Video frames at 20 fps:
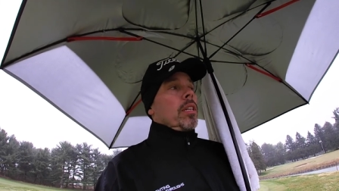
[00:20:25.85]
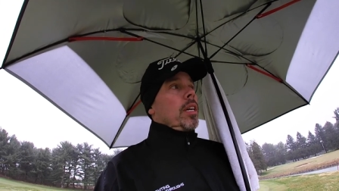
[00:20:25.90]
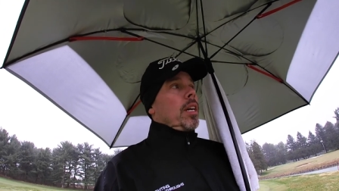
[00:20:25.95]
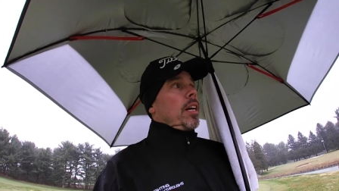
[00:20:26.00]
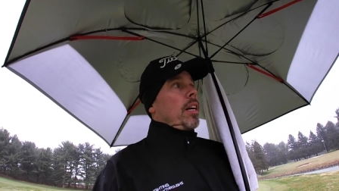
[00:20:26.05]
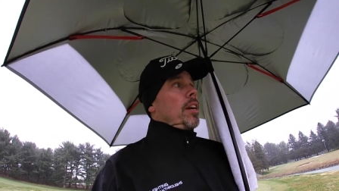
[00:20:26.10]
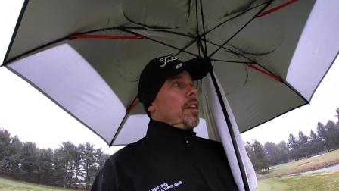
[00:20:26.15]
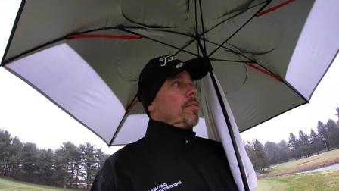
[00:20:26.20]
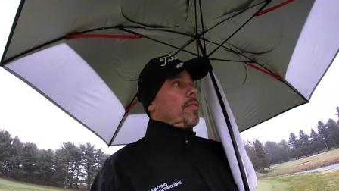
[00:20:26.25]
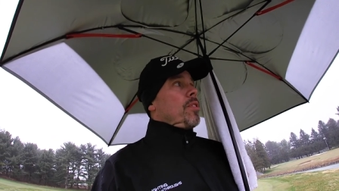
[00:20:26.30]

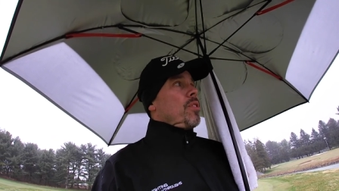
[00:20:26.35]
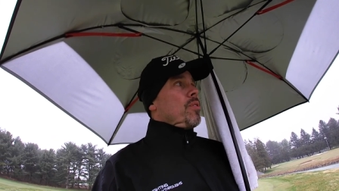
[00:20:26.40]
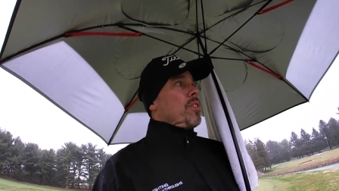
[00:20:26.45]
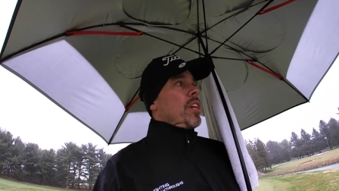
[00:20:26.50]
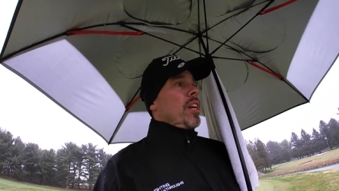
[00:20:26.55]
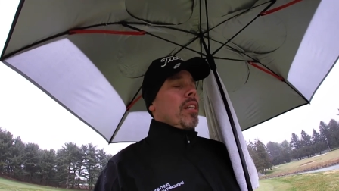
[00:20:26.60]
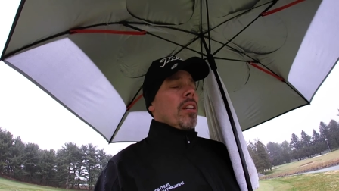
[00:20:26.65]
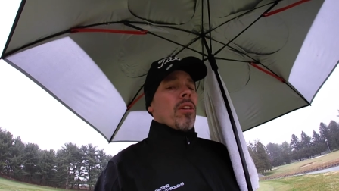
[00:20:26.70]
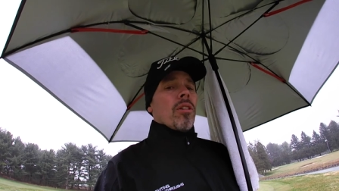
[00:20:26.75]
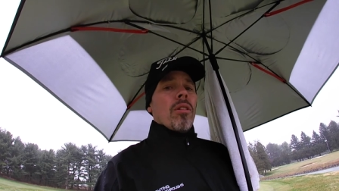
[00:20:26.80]
Uh, if you
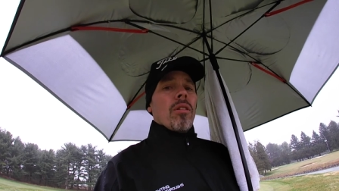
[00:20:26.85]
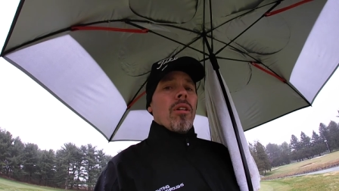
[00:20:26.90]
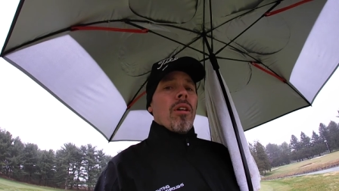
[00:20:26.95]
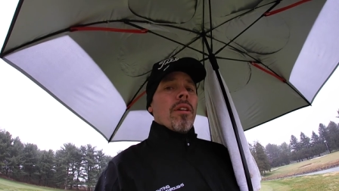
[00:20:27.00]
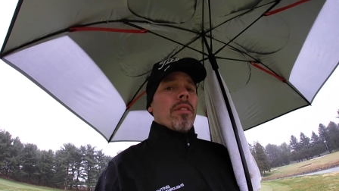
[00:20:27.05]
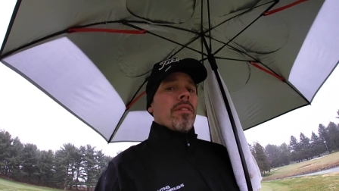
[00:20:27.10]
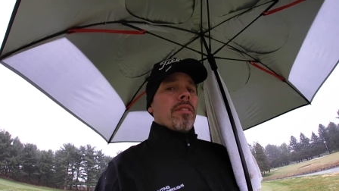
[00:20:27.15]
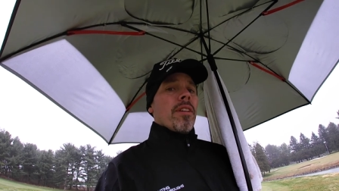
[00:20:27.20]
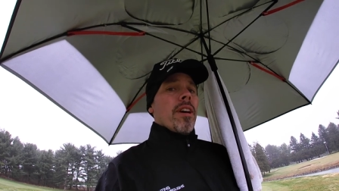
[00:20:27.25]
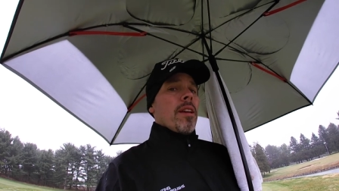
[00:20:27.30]
get
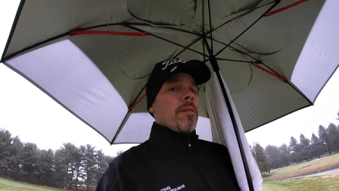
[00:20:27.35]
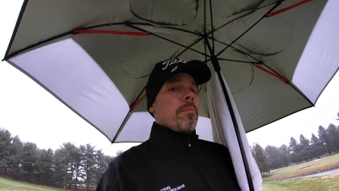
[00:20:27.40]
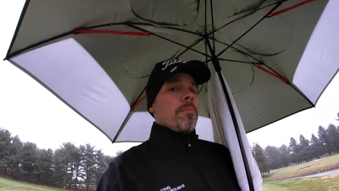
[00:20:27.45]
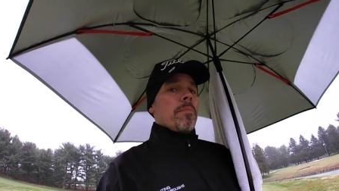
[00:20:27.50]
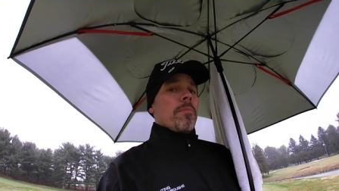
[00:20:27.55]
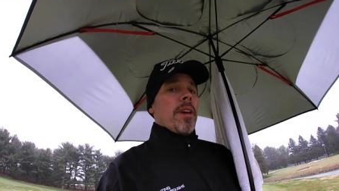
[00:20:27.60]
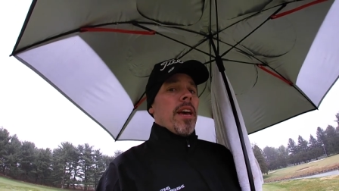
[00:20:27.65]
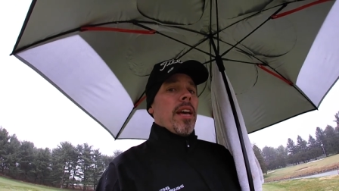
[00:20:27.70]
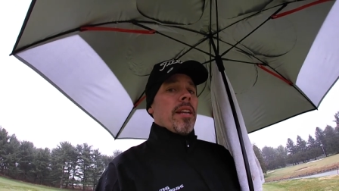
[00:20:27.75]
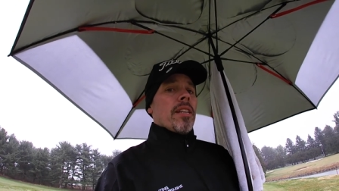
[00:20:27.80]
cloth type
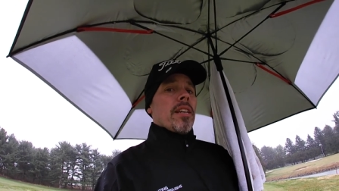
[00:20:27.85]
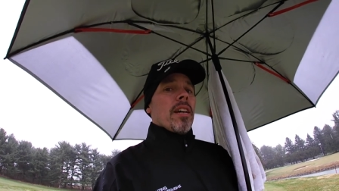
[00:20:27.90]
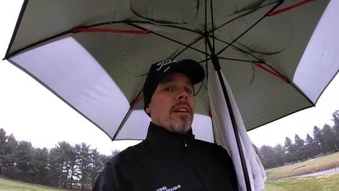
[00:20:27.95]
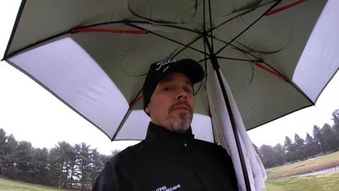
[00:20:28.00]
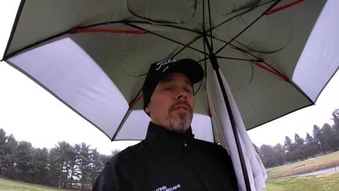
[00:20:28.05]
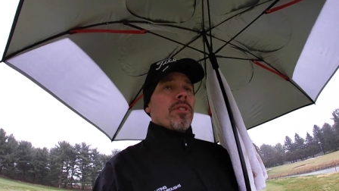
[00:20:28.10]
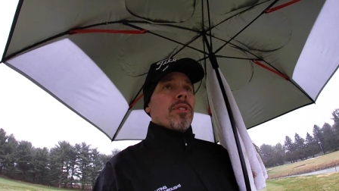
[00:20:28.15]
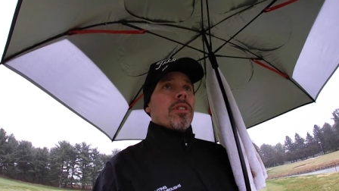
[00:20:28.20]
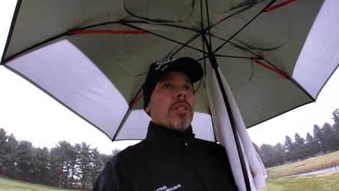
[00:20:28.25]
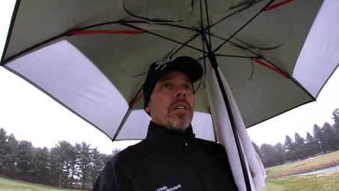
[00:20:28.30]
head
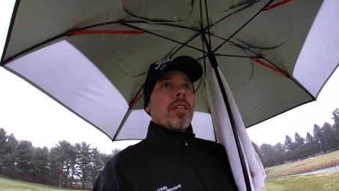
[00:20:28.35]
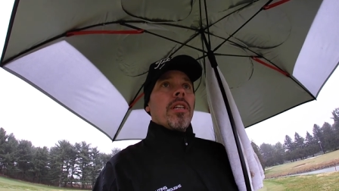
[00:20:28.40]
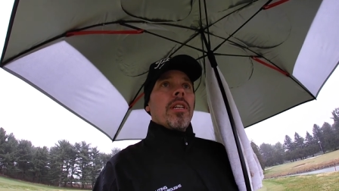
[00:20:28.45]
covers,